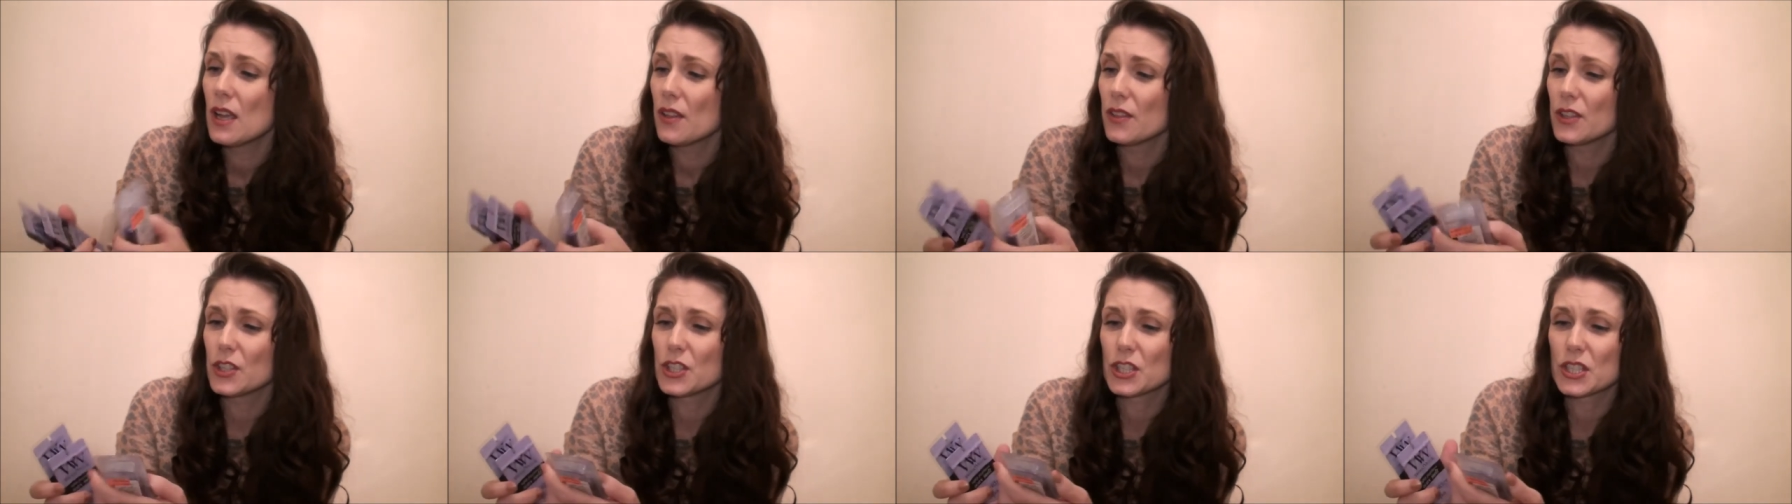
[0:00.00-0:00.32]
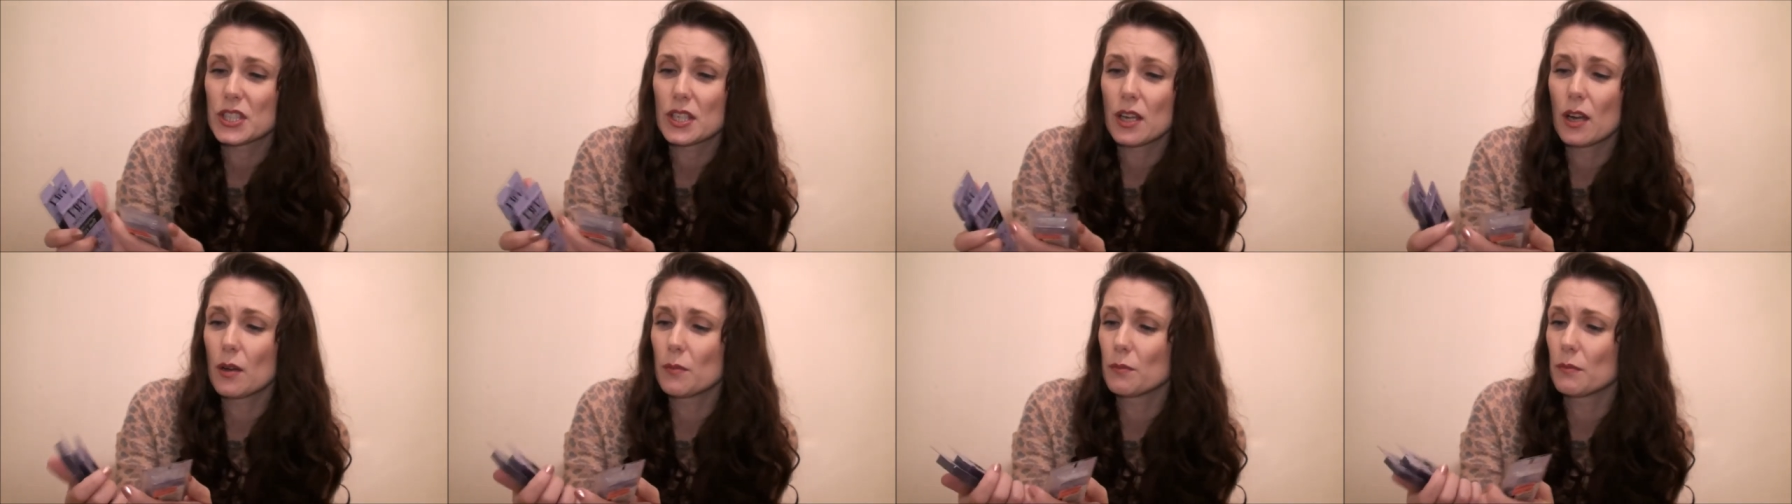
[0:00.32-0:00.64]
They
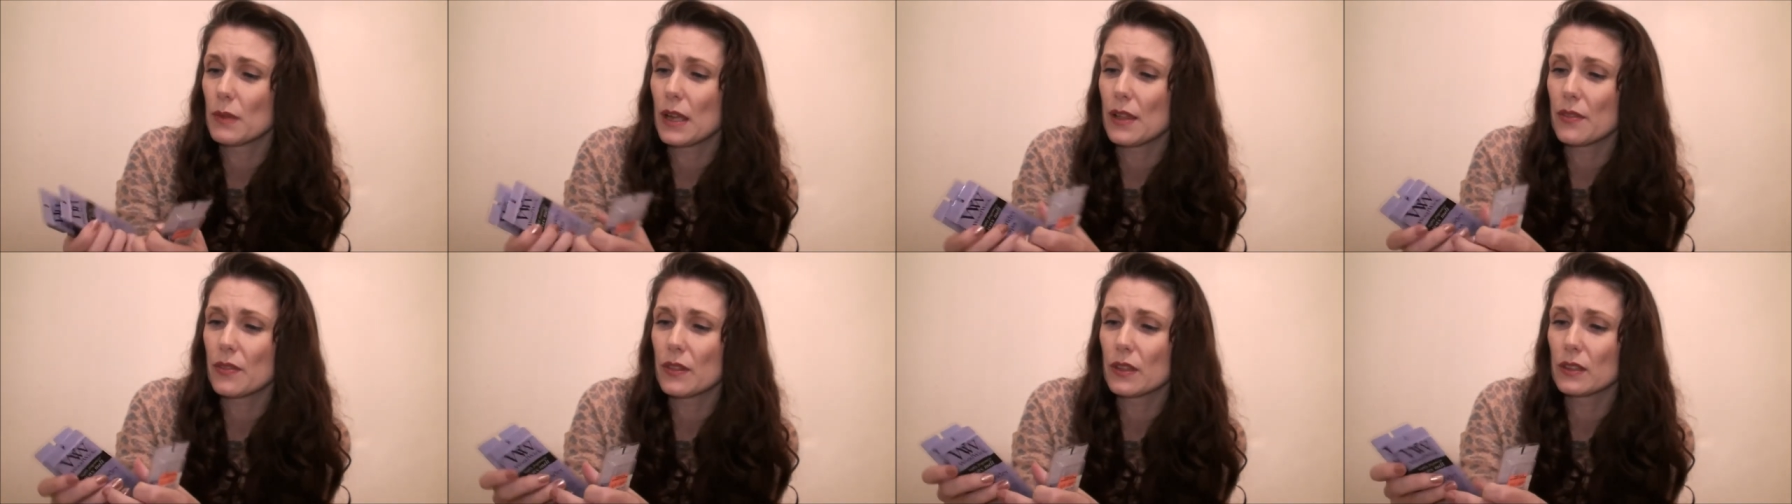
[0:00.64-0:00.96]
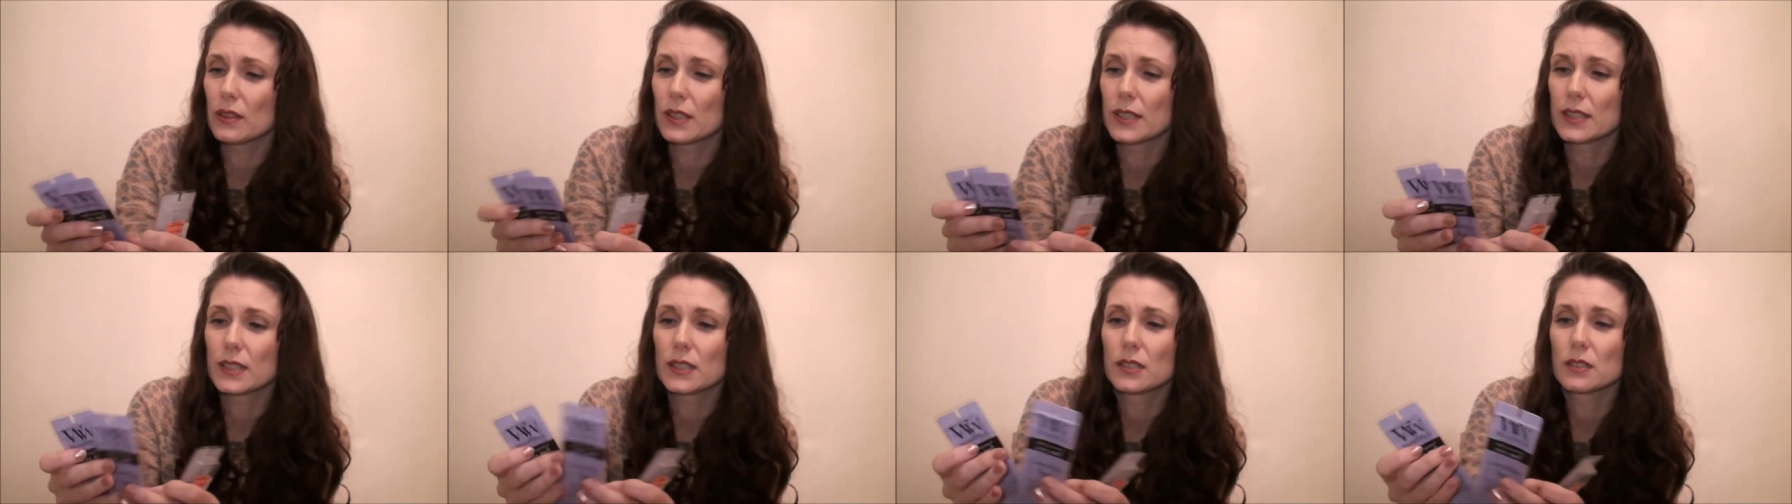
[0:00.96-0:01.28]
just come in the
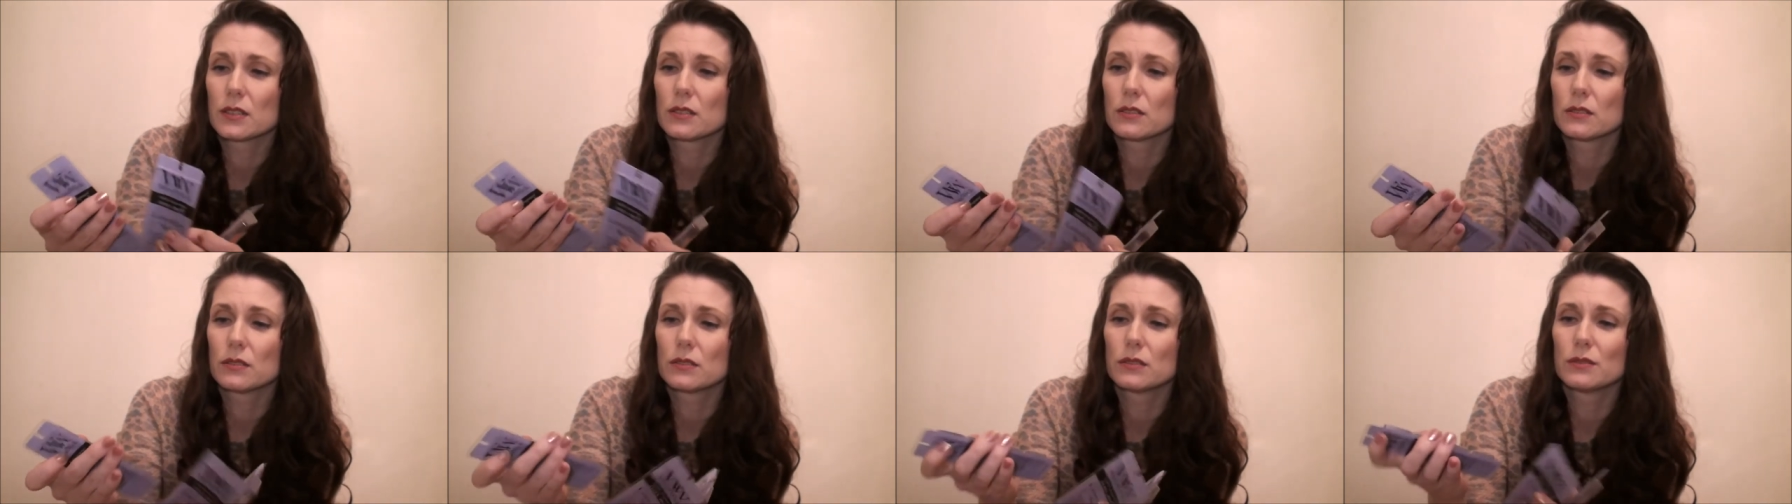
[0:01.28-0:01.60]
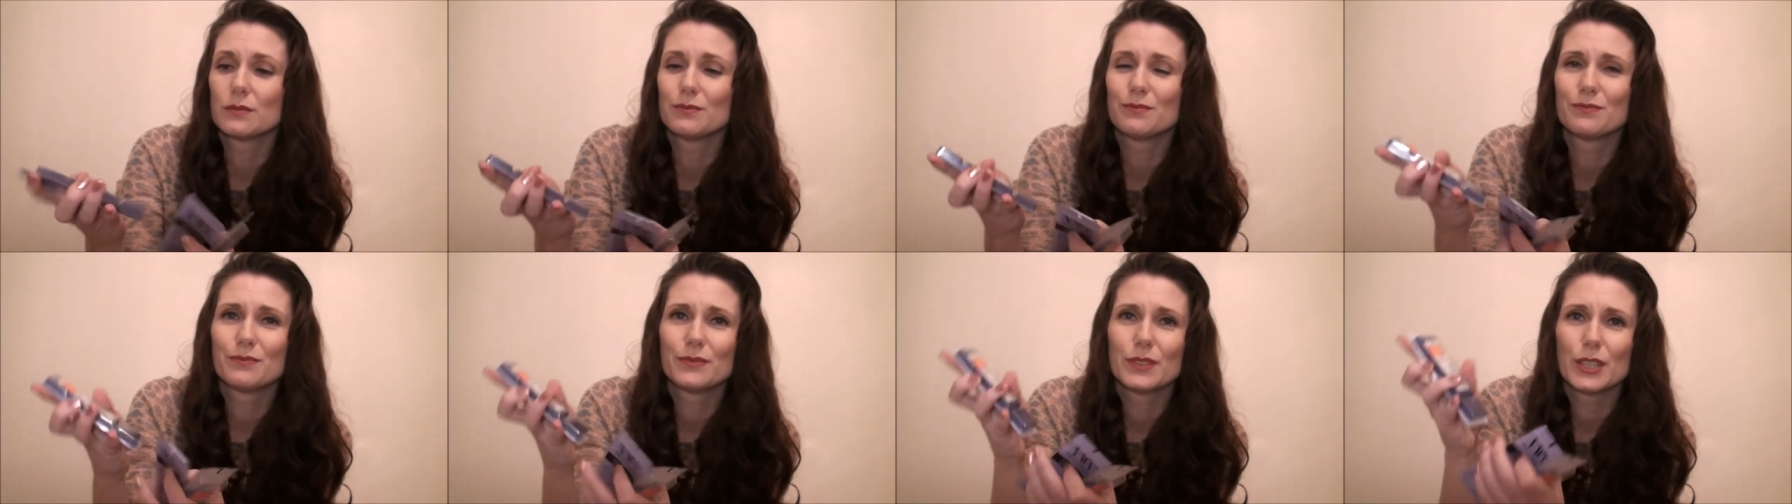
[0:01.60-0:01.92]
little,
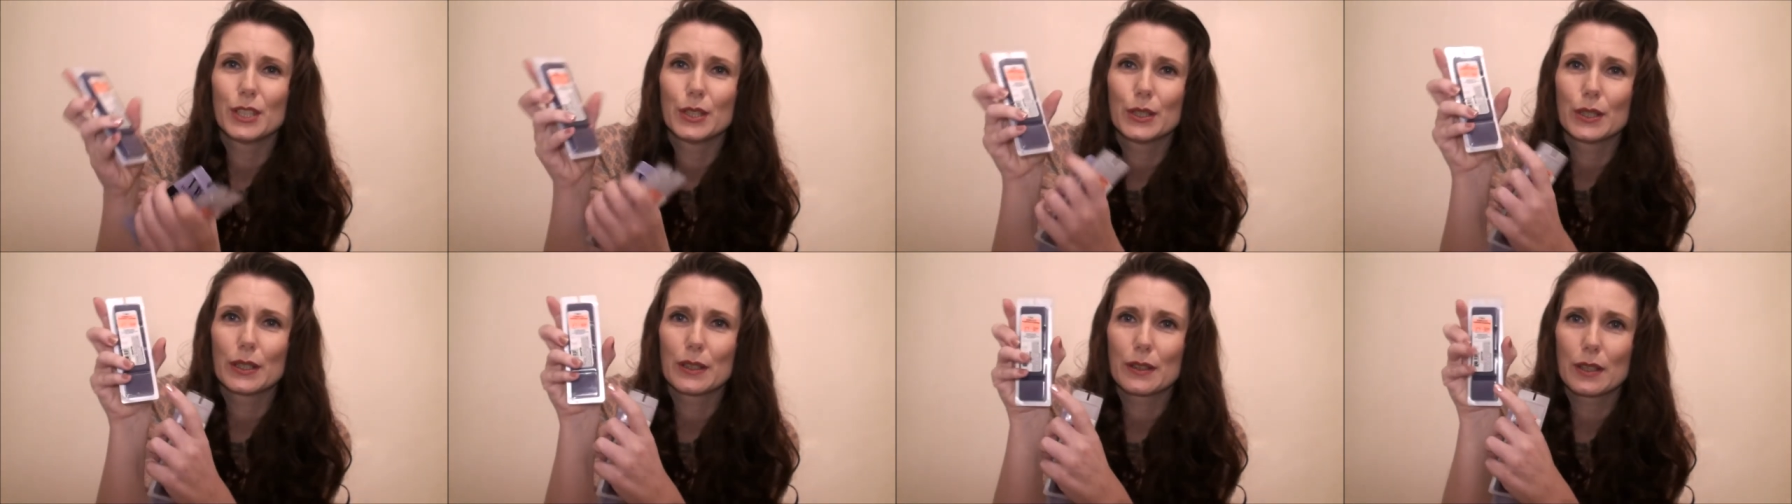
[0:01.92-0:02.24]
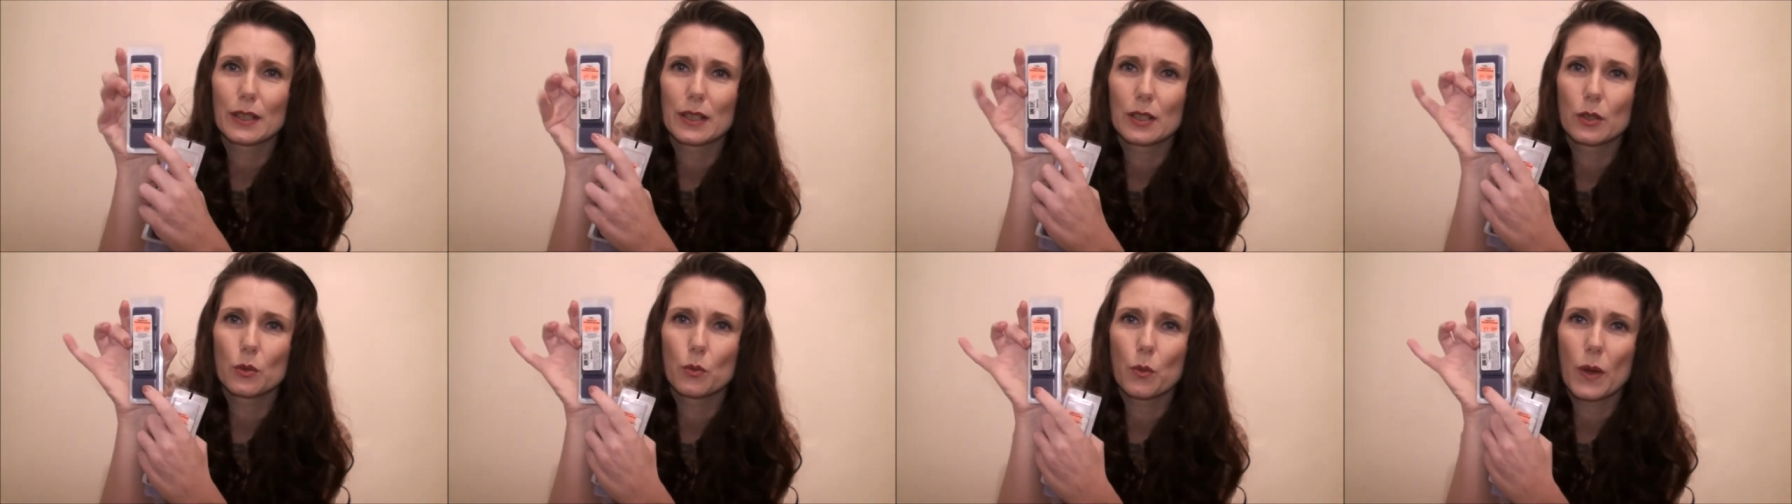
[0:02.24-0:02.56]
you know, the
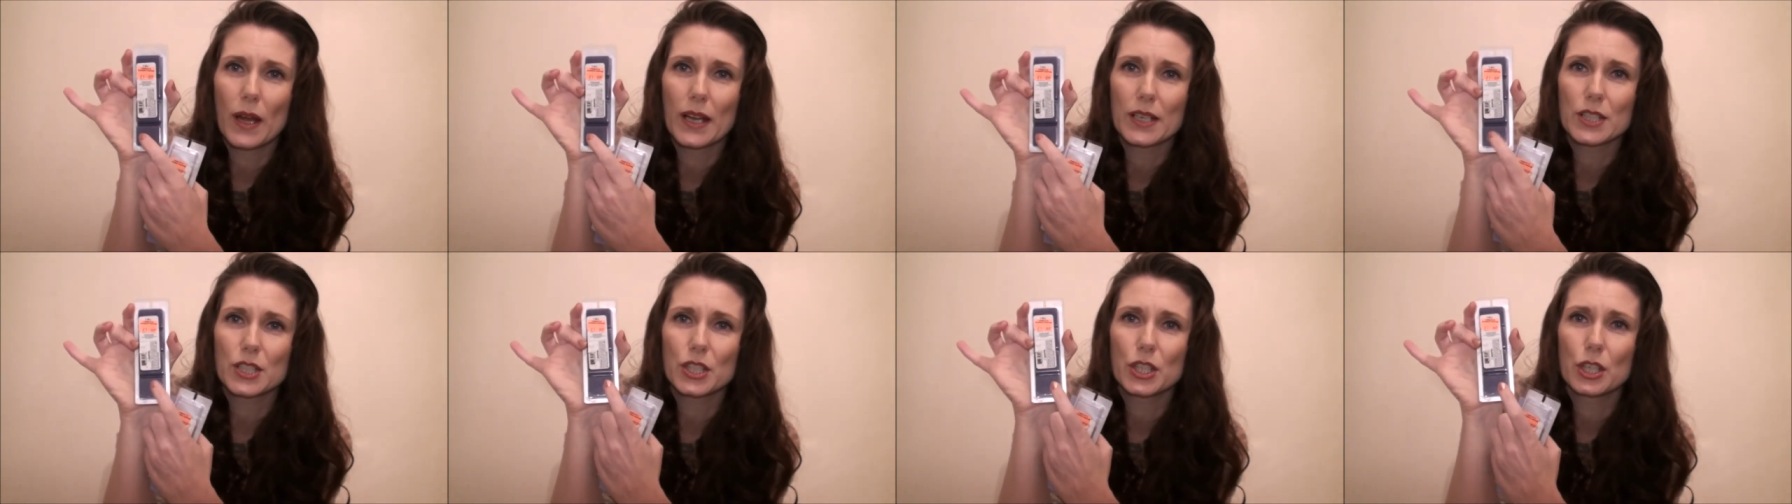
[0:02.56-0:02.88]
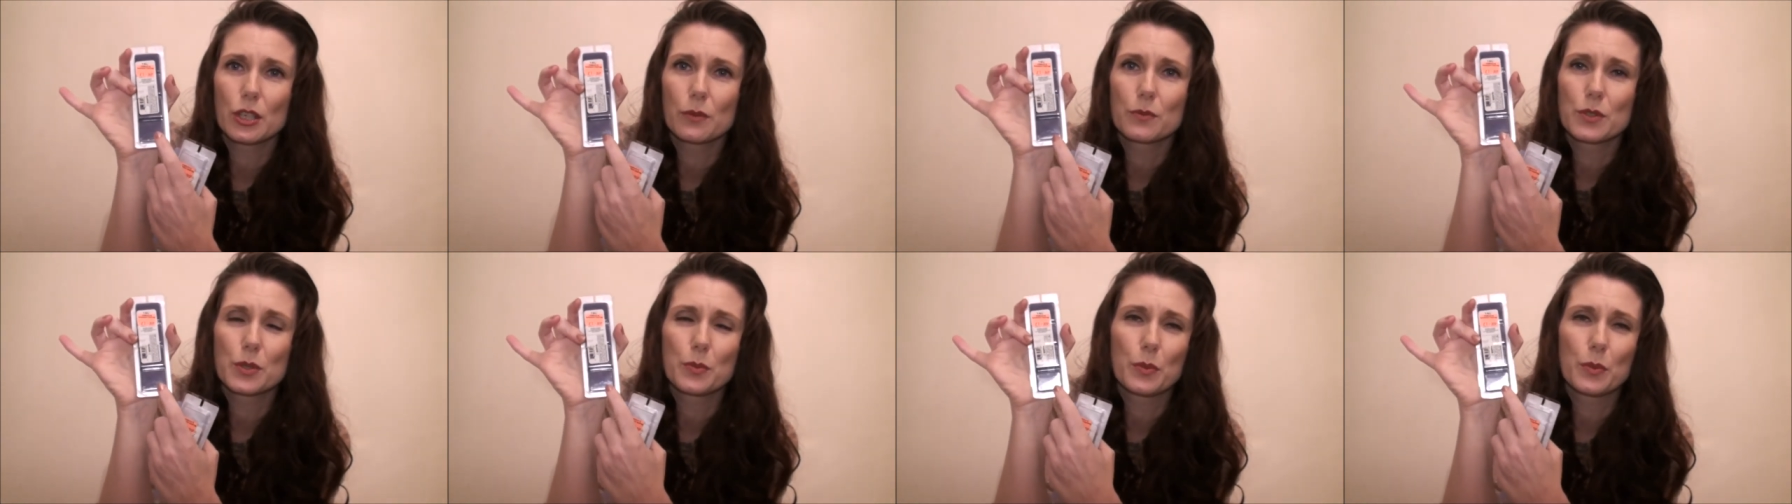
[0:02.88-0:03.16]
little wax cubes.